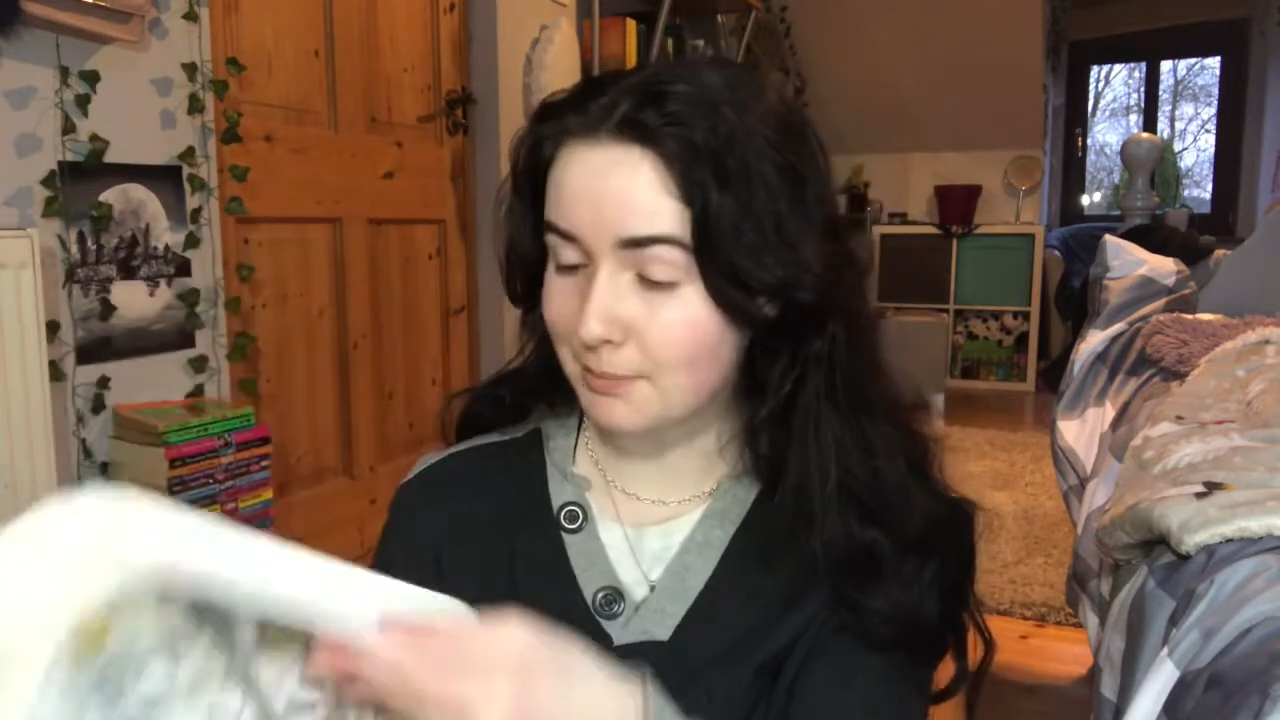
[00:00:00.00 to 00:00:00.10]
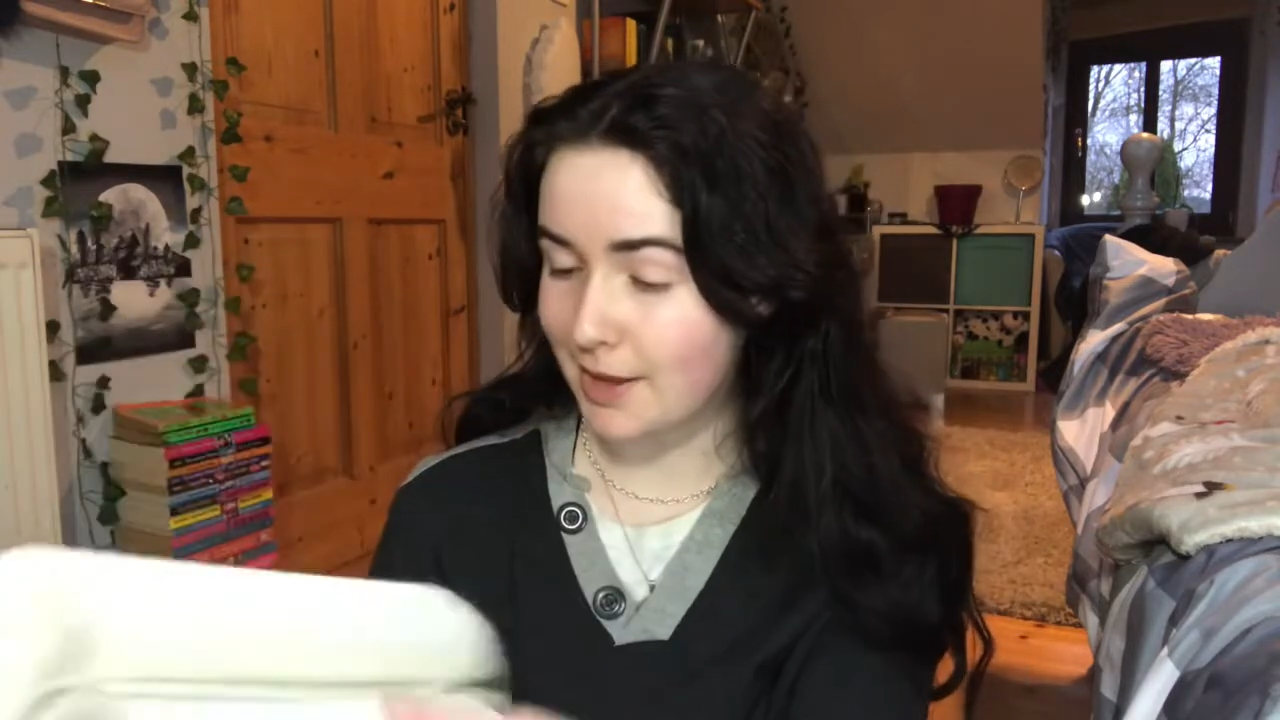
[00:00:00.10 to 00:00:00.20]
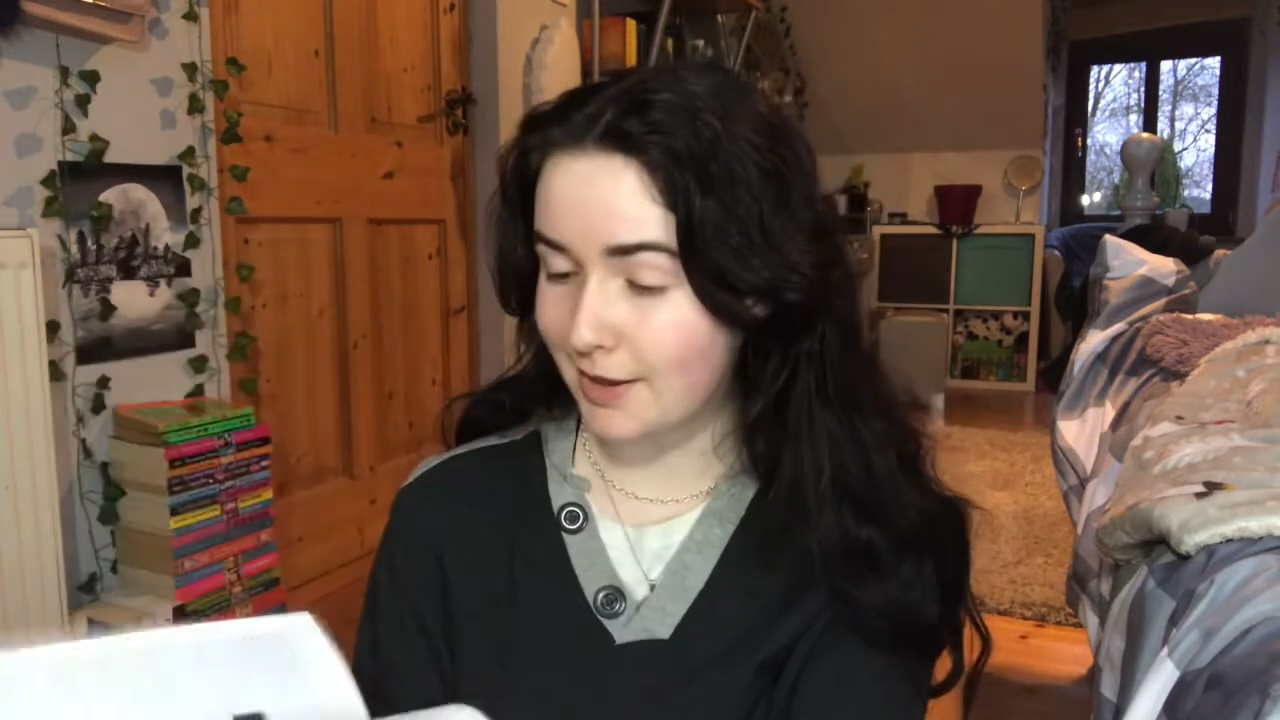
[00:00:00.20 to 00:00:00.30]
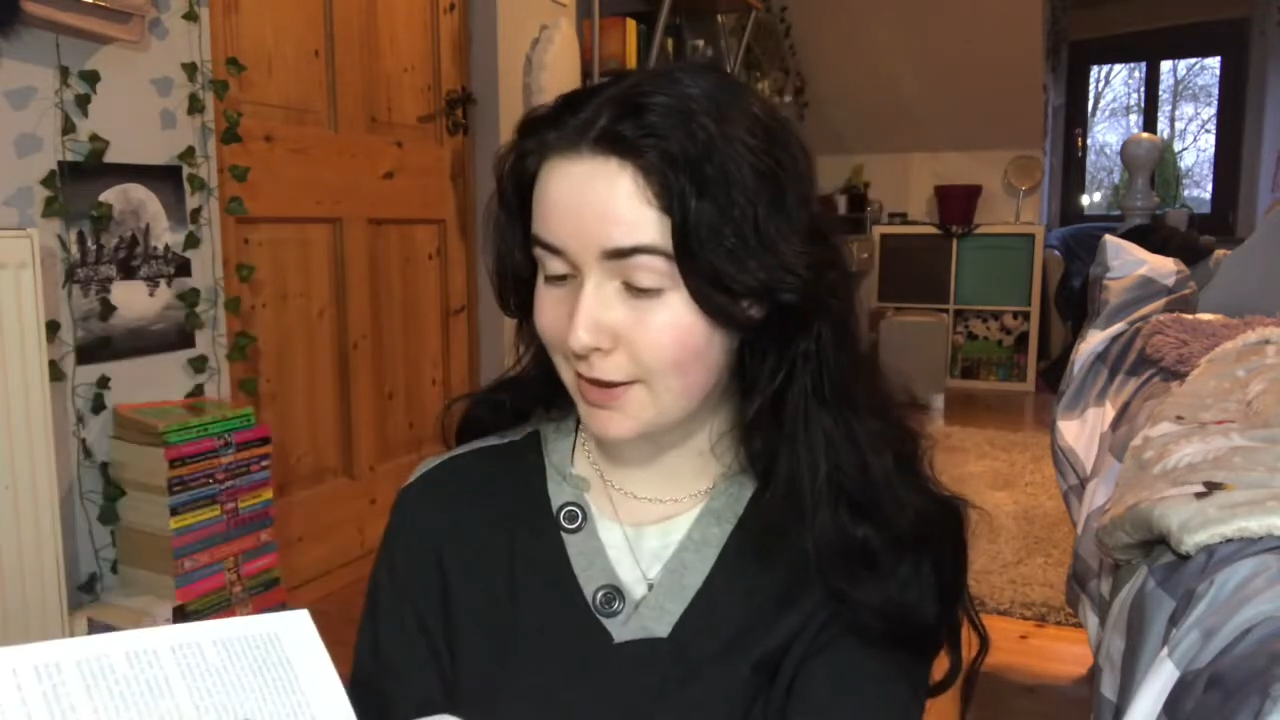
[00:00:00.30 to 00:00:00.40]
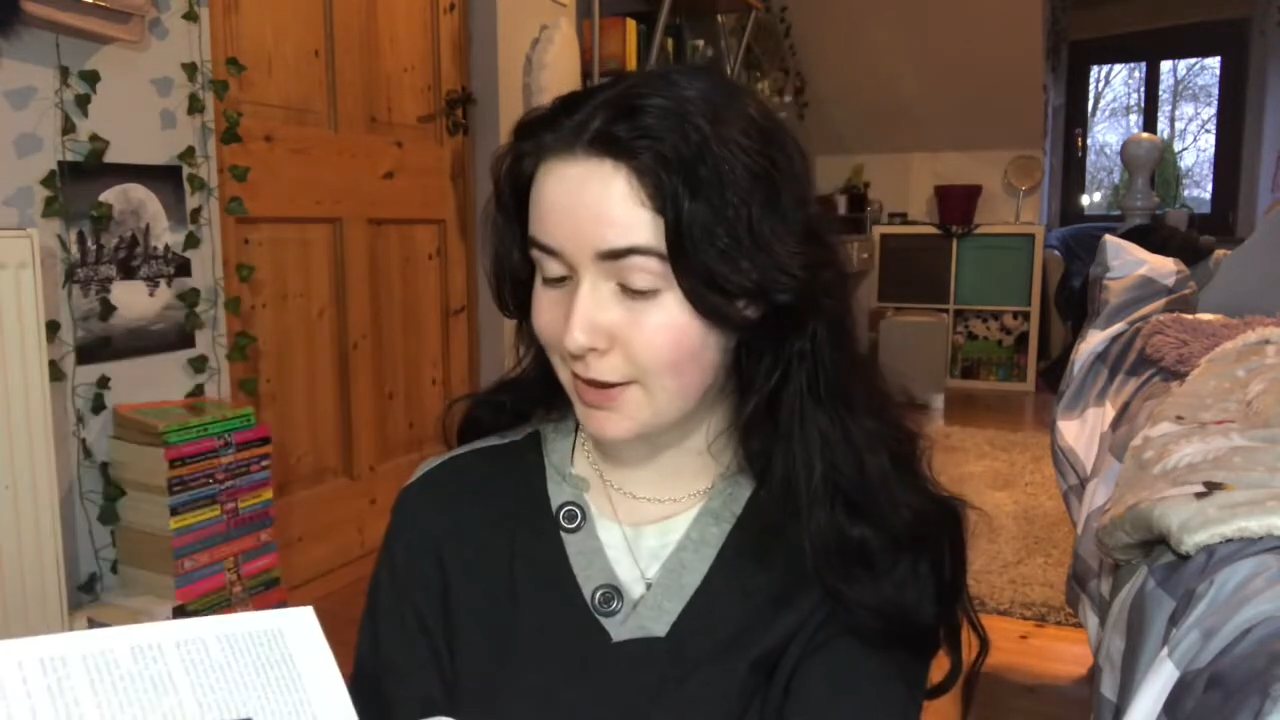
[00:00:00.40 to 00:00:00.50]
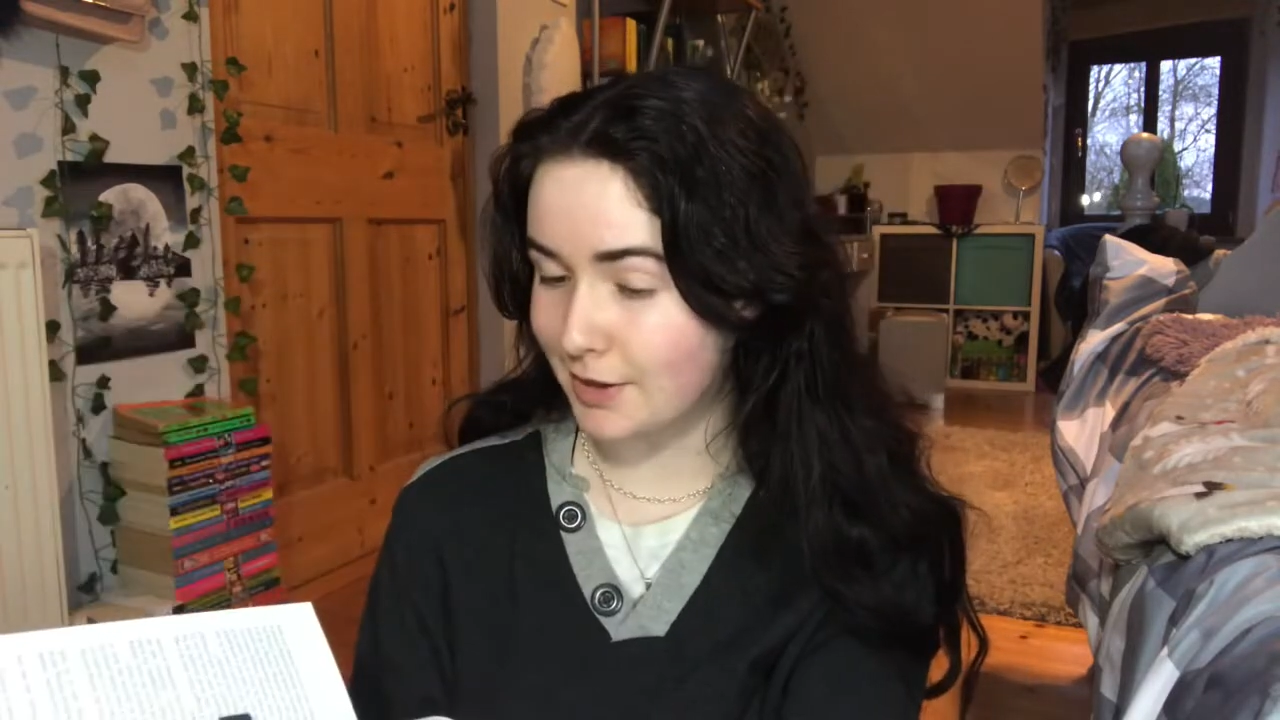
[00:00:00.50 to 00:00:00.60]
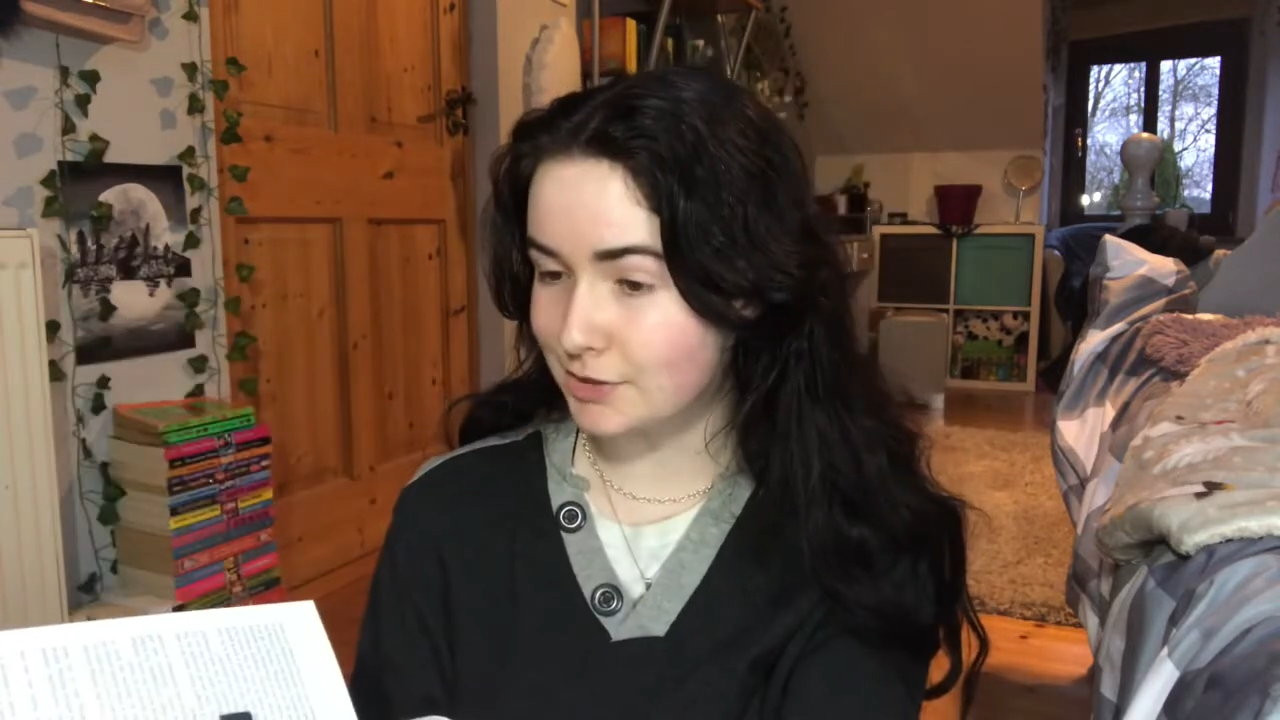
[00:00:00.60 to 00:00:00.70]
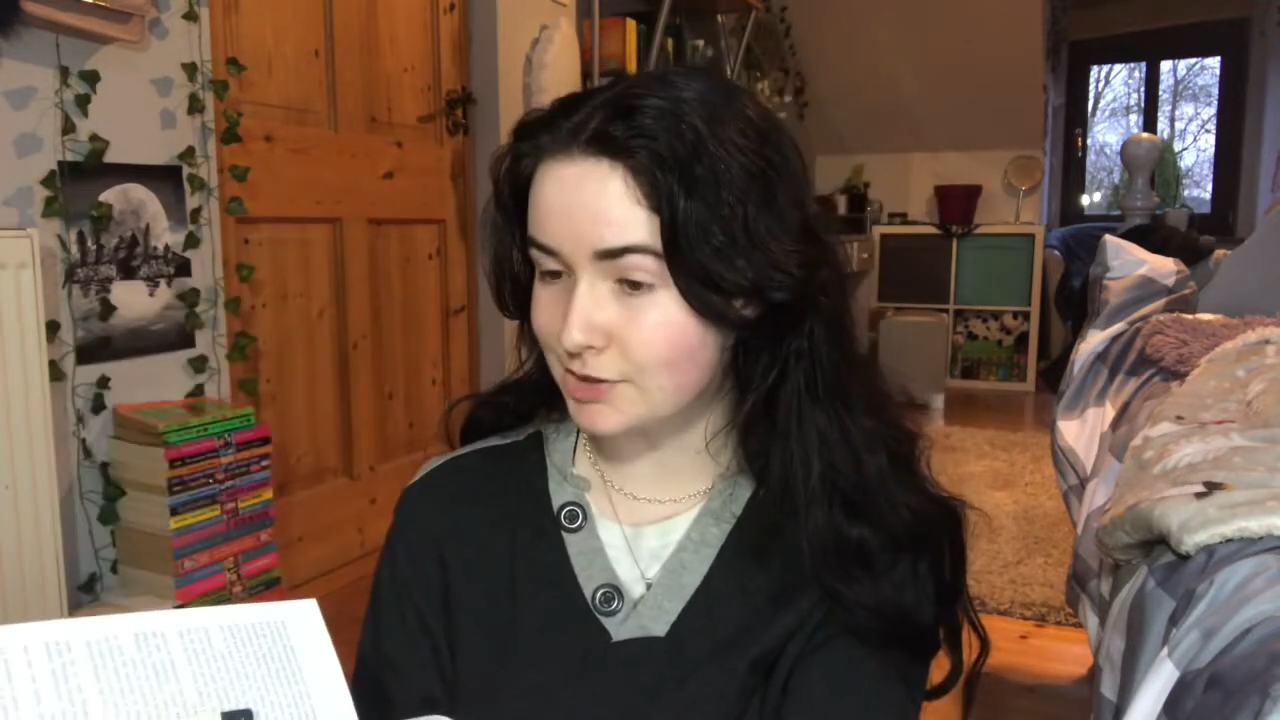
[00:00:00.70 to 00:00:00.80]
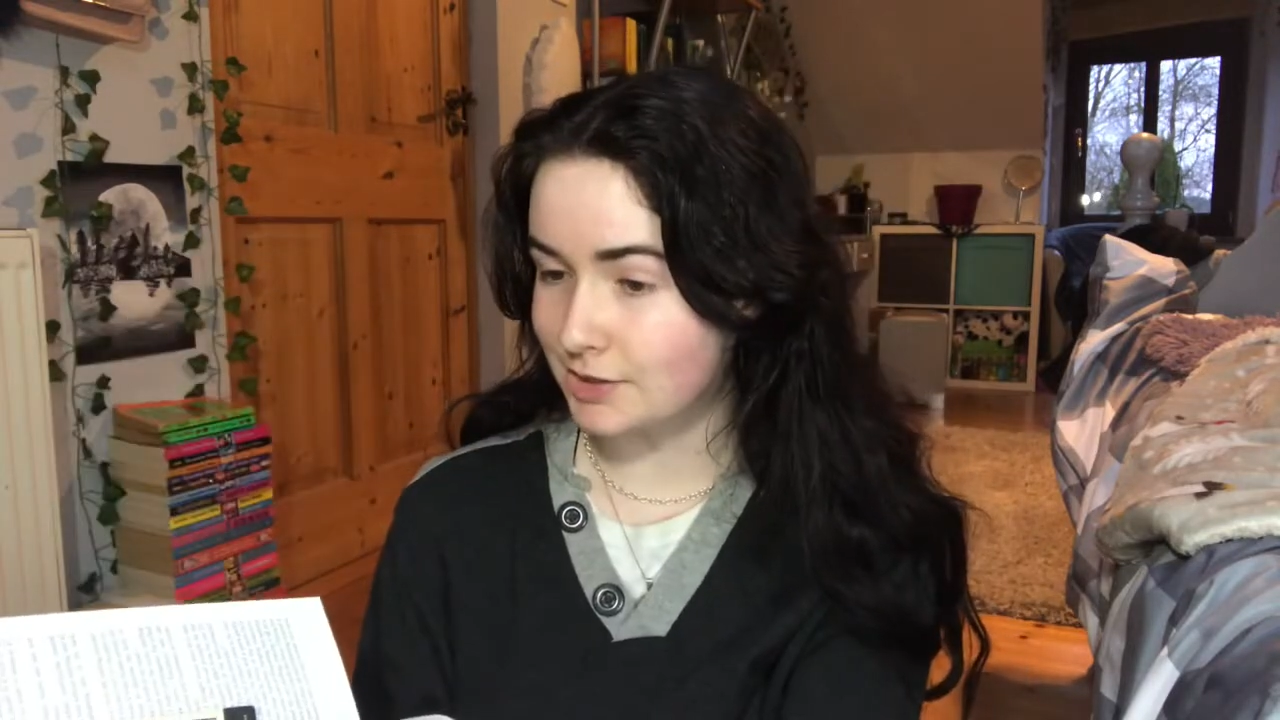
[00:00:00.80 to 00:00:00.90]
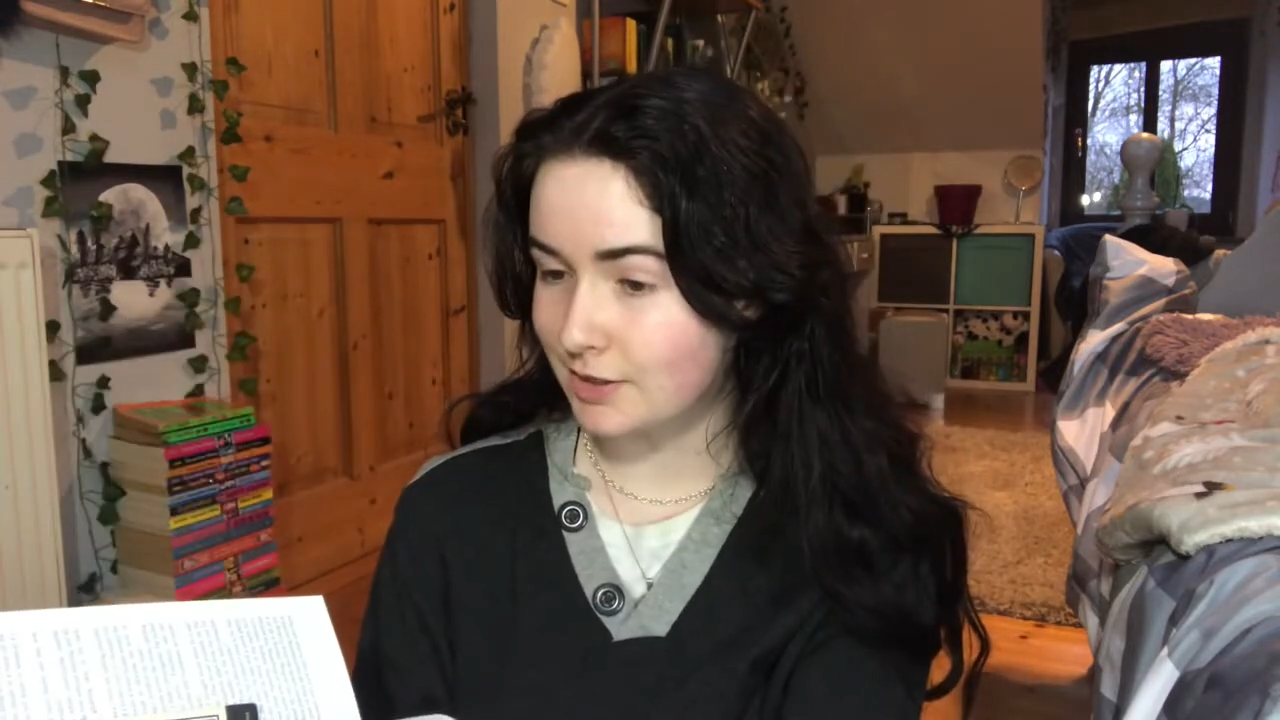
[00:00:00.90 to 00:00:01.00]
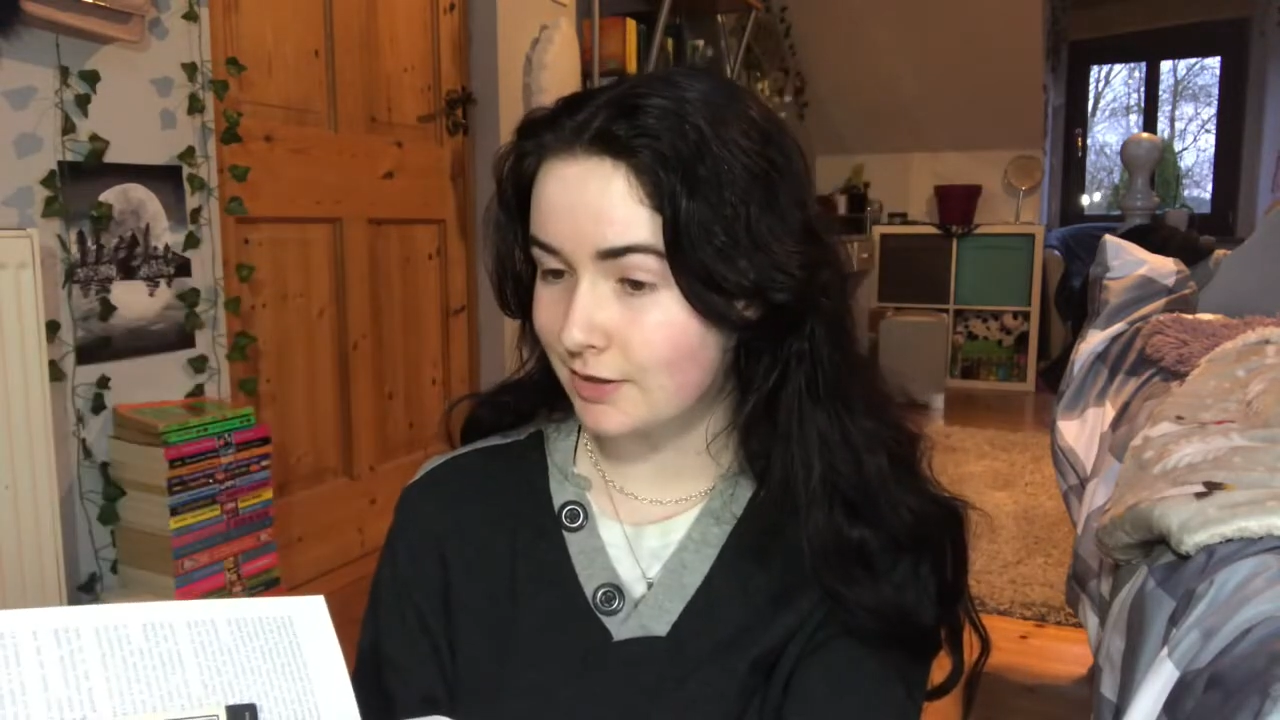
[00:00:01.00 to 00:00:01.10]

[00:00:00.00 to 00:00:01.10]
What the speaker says: page